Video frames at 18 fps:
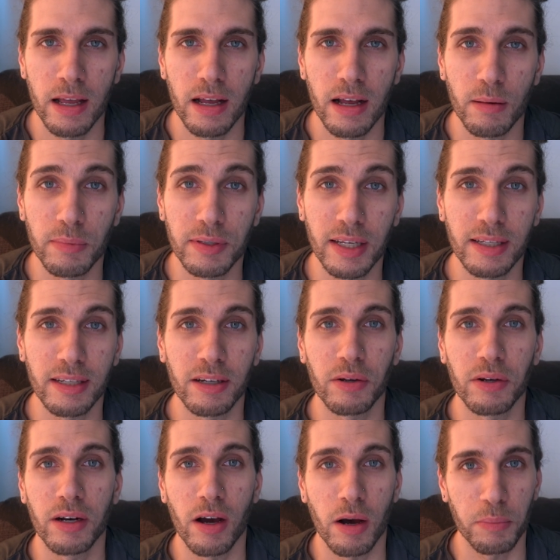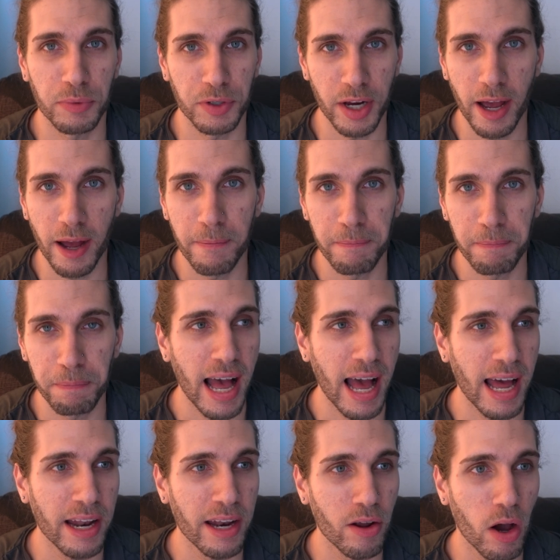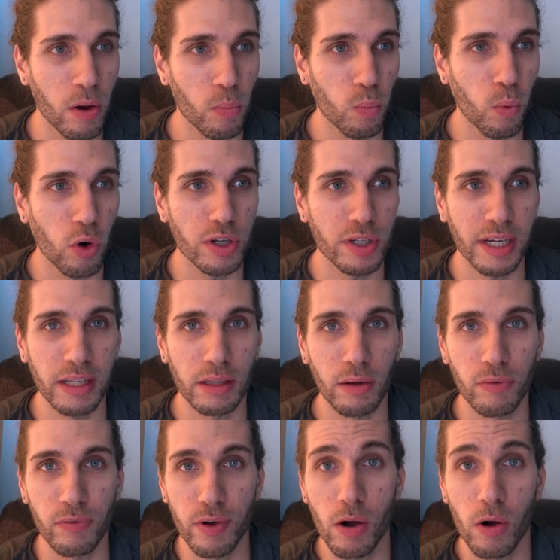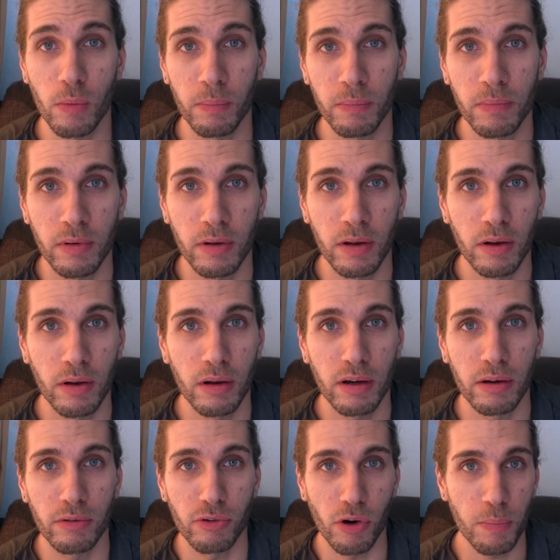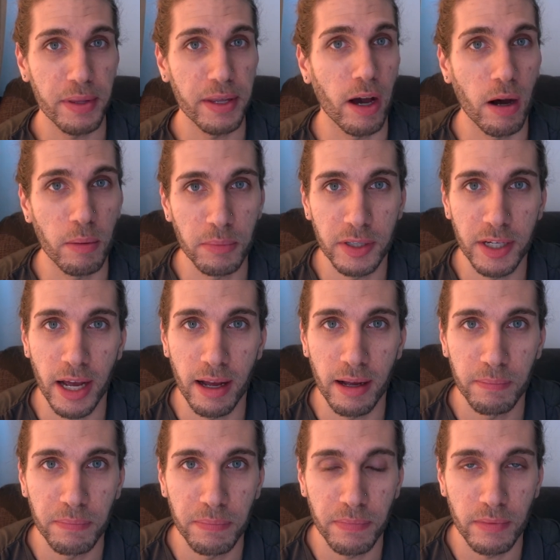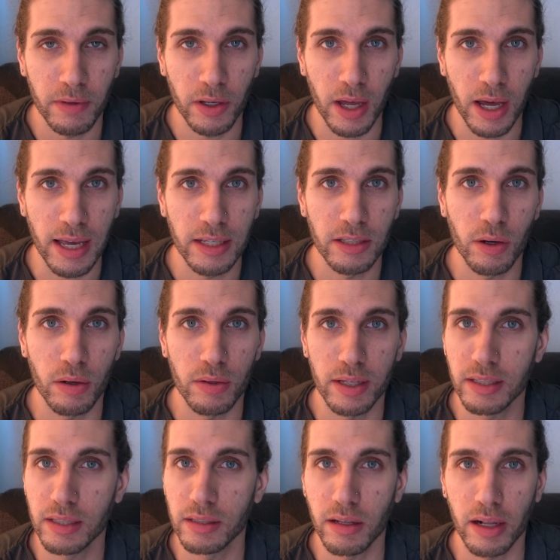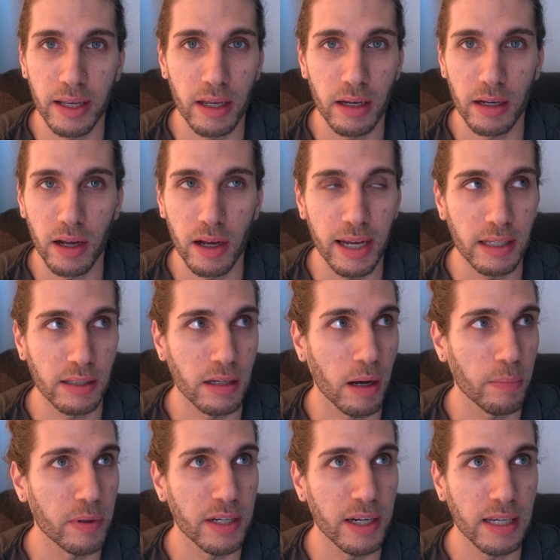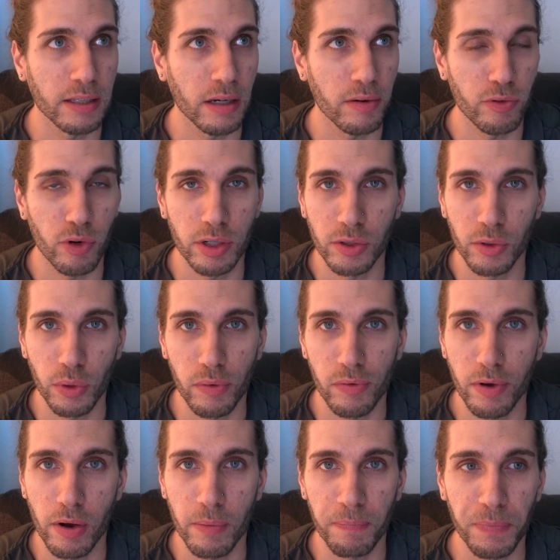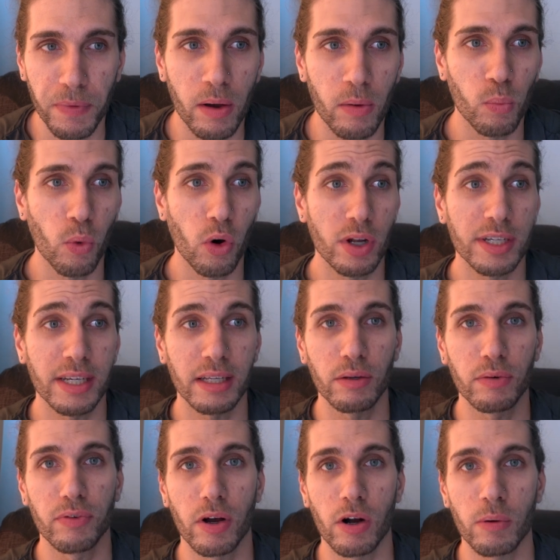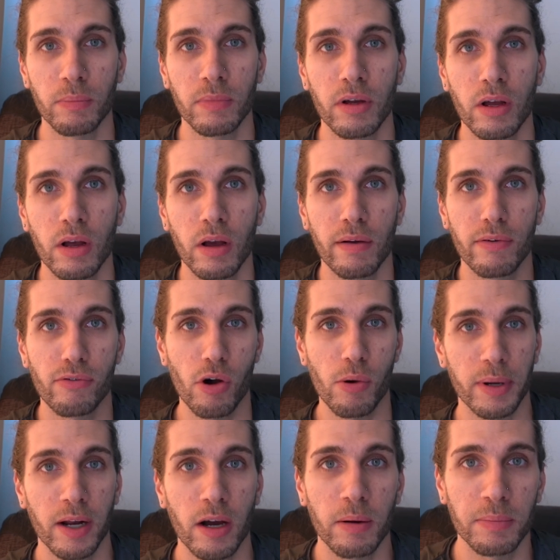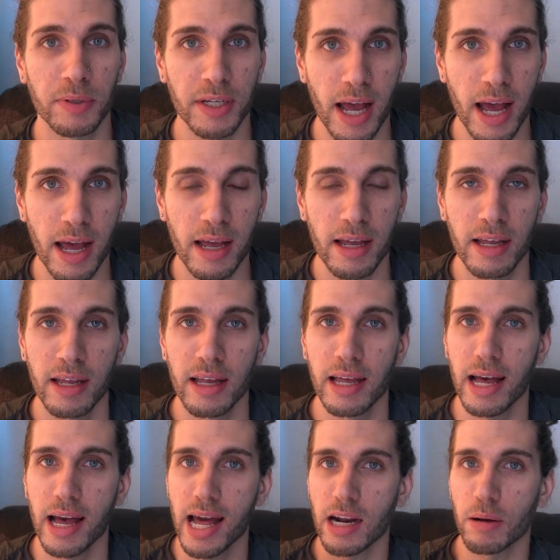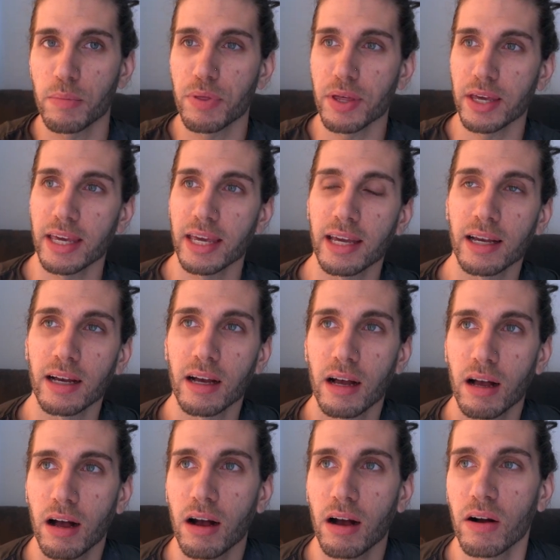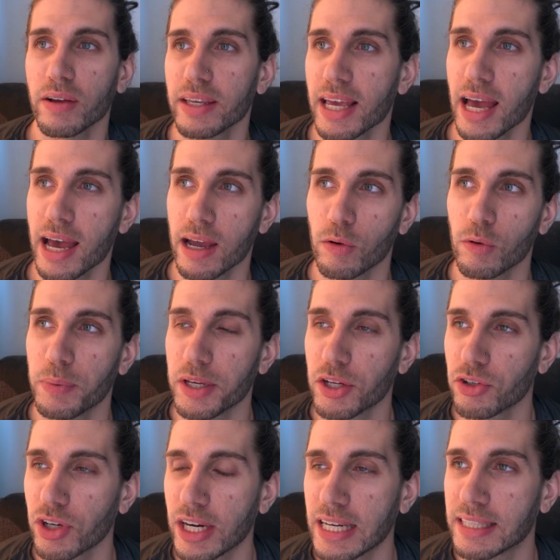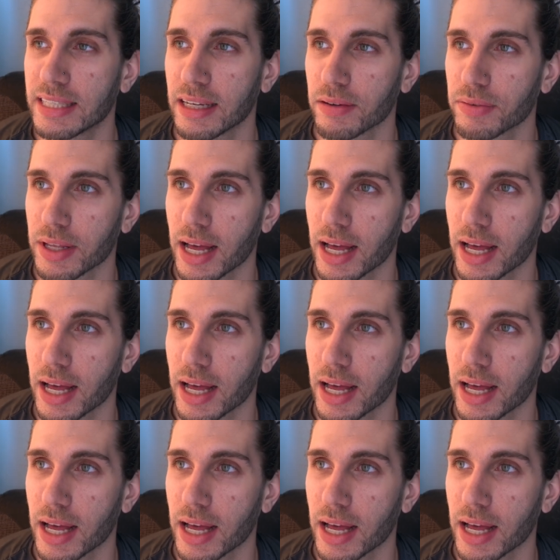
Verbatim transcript: I'm sitting on an armchair and I'm watching the film from the armchair. Okay, so this is like, a, I guess, a couple of days after I saw the film. I'm watching the film from an armchair and I'm thinking, oh yeah, it would be crazy if